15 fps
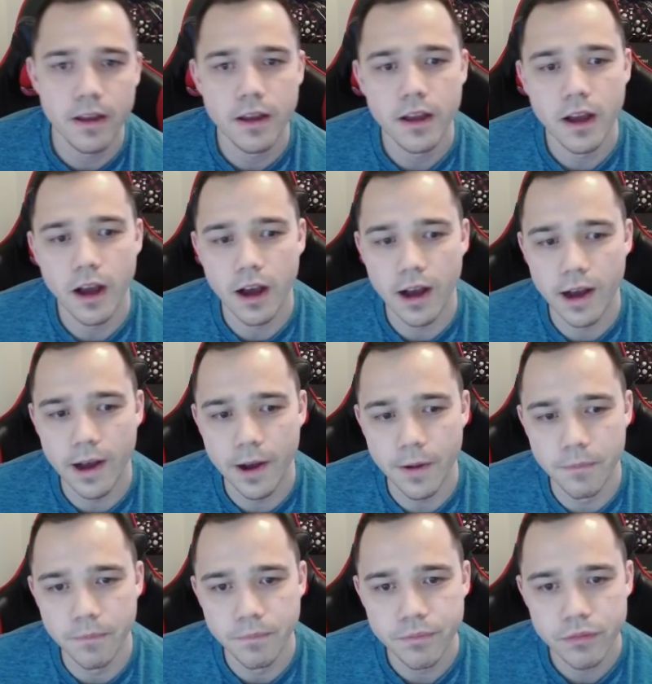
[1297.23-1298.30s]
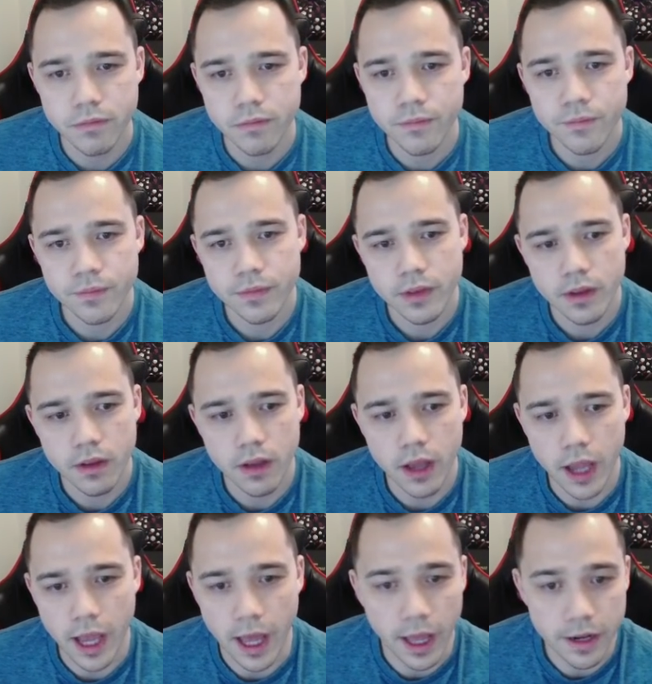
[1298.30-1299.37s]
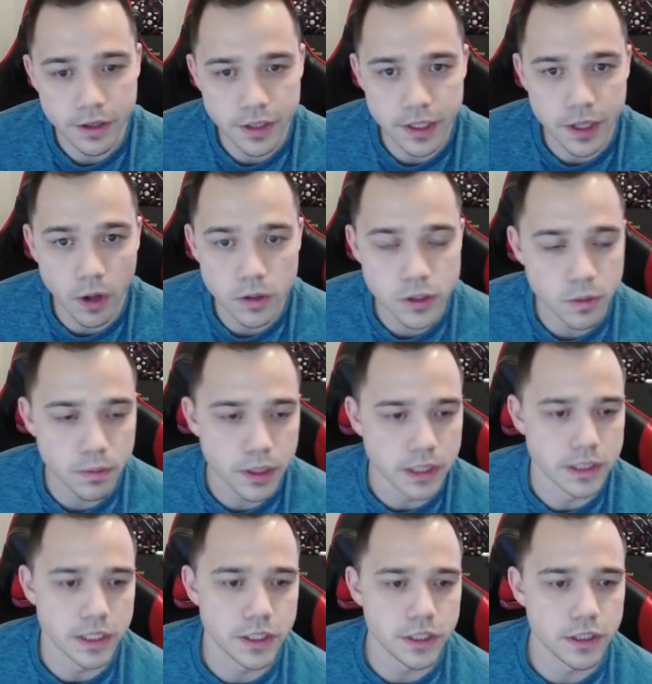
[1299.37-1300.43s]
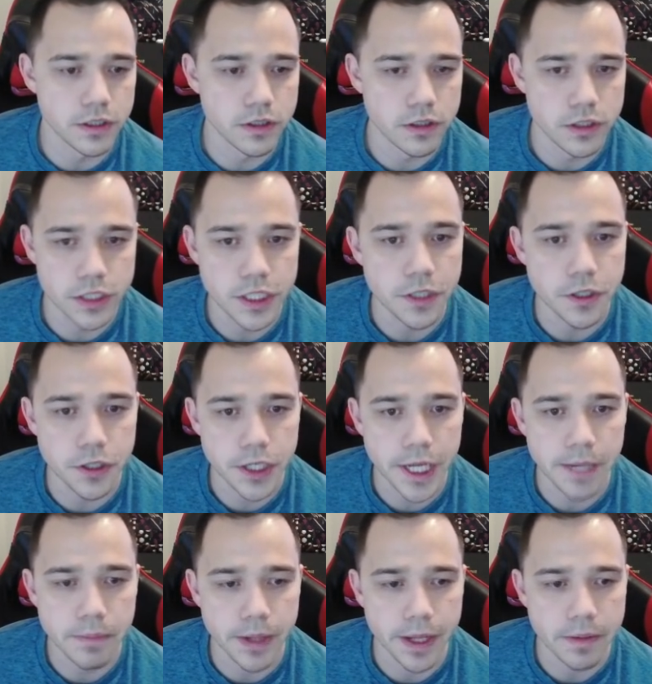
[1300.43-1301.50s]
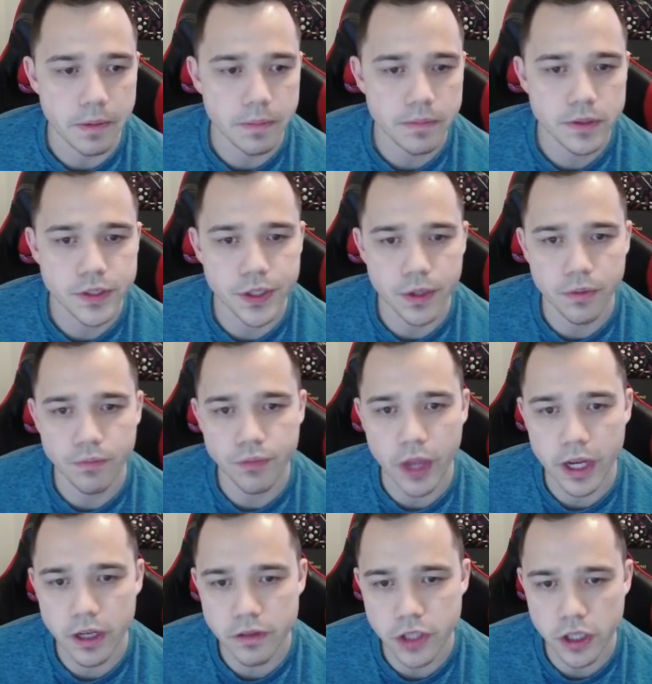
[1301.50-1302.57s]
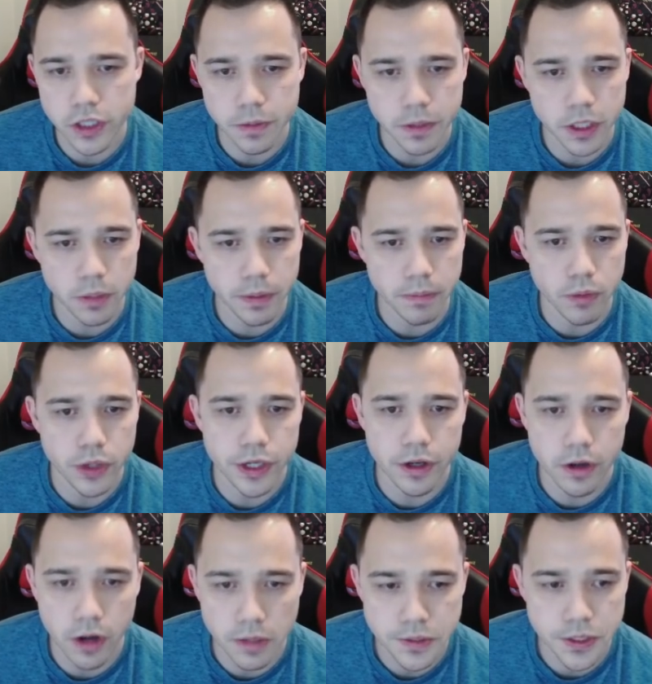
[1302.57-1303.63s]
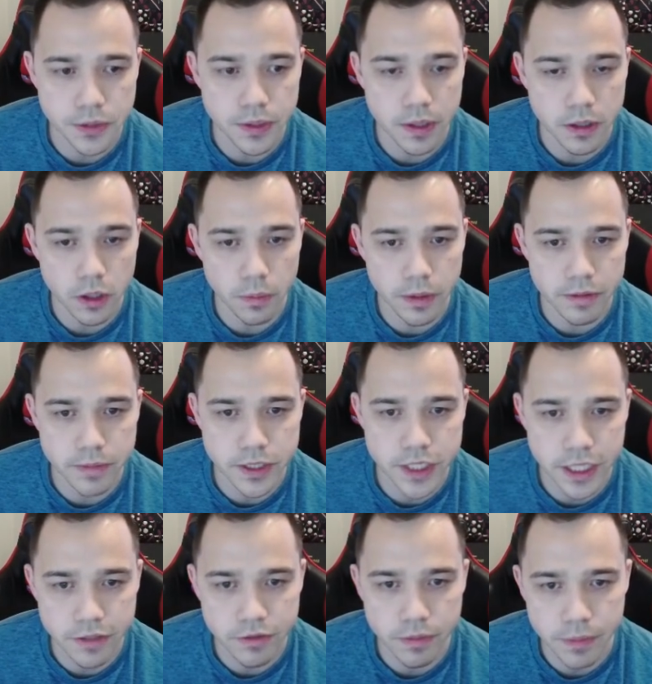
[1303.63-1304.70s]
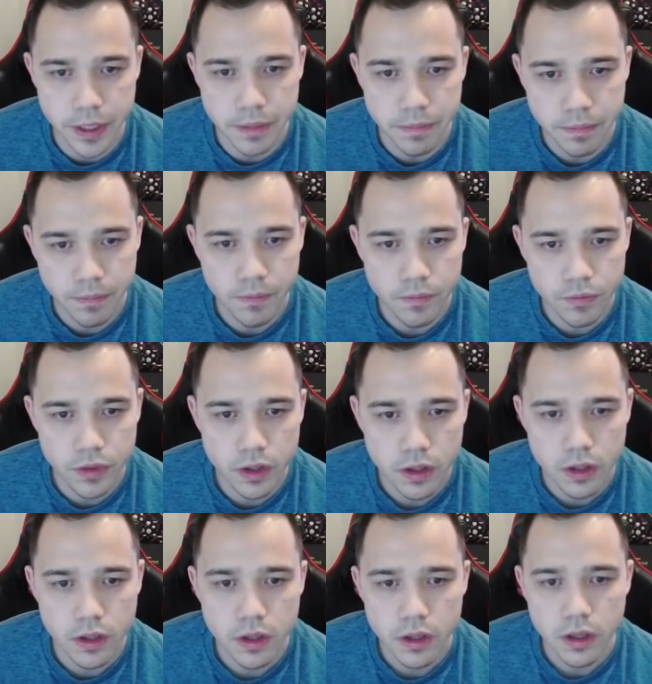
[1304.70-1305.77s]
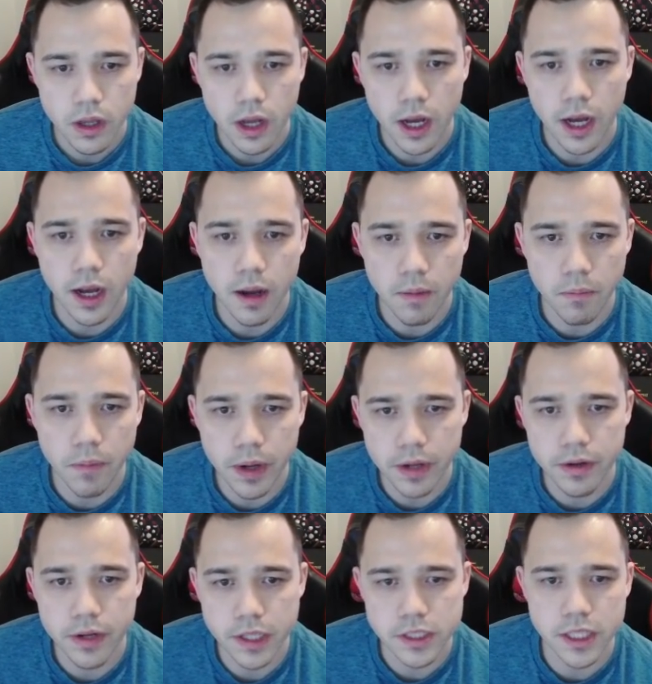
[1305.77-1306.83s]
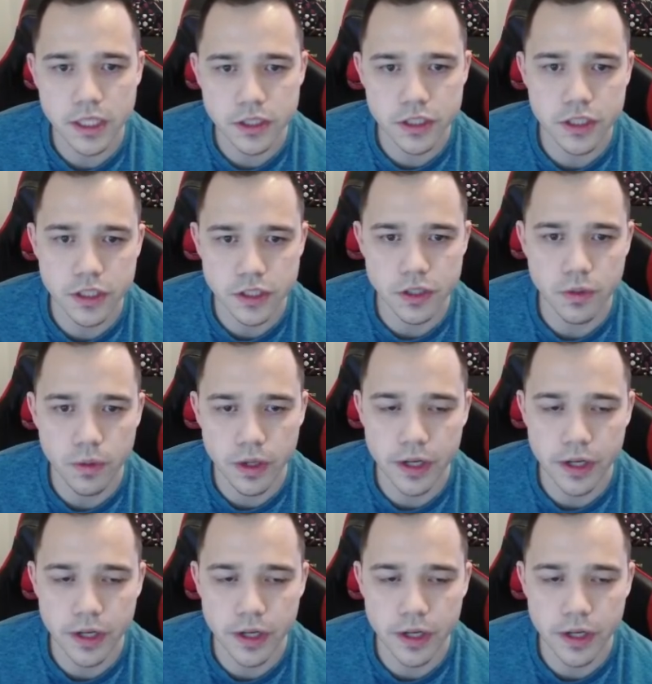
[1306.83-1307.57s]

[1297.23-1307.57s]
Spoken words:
And it also plays into your game plan. So I could have charged a little bit more here on Obstagoon. A little bit of a mistake from me. But Night Slash doesn't quite...